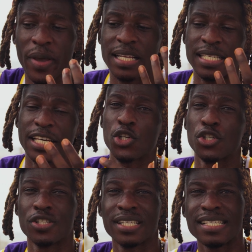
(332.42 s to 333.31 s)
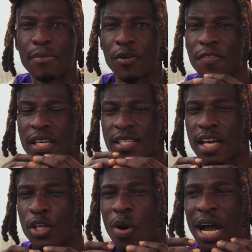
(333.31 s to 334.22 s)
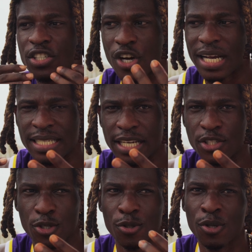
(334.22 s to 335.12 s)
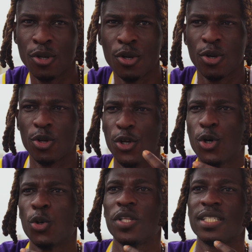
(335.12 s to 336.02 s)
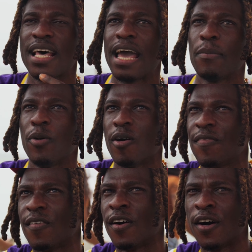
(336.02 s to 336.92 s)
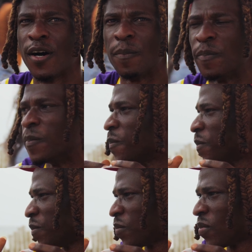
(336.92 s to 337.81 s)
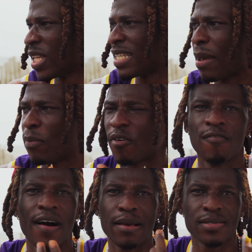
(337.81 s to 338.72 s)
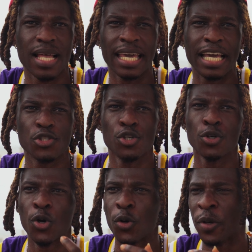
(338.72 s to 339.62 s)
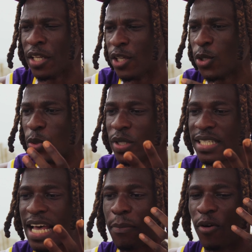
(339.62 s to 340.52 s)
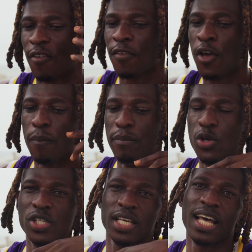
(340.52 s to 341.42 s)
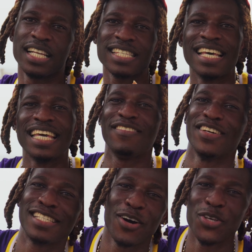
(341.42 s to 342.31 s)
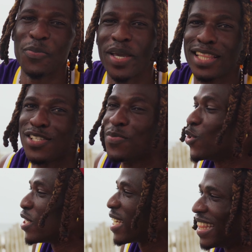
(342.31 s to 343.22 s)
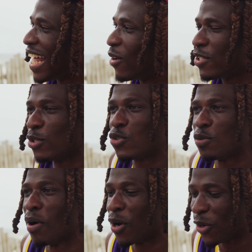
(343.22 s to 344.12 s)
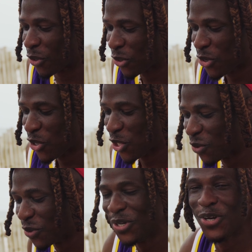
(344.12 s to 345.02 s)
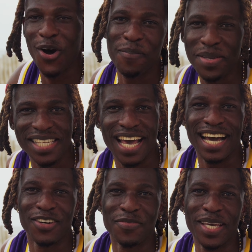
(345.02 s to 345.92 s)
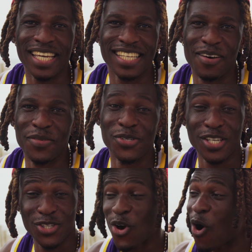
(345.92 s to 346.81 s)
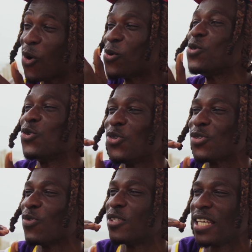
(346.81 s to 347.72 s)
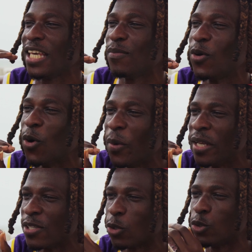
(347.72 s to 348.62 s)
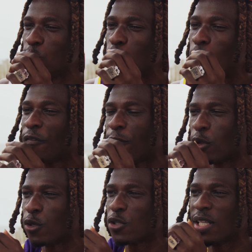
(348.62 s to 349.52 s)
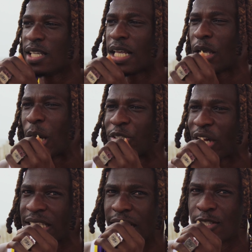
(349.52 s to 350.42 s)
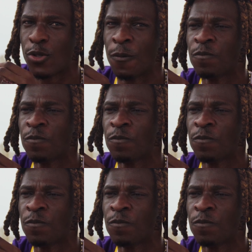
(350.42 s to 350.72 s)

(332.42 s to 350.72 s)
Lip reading: pay attention to the type of things that you are attracted to. Know the type of vibes that get you going, you know, the type of music that if they tell you make this music now till tomorrow, you will not be tired of making that music, or you just want to keep going. So look for those things that you're attracted to.